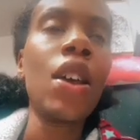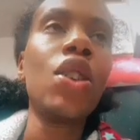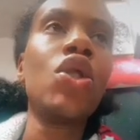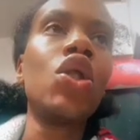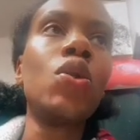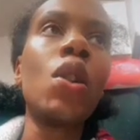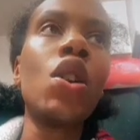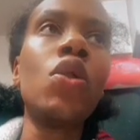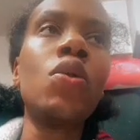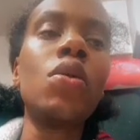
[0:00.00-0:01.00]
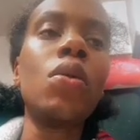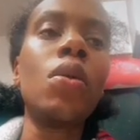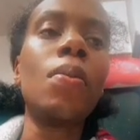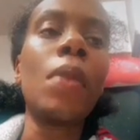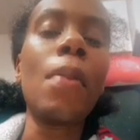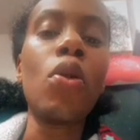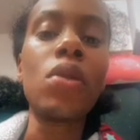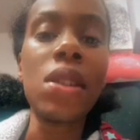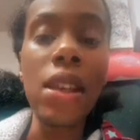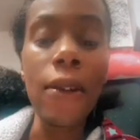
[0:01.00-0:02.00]
Duo, my
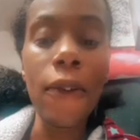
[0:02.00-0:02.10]
Motif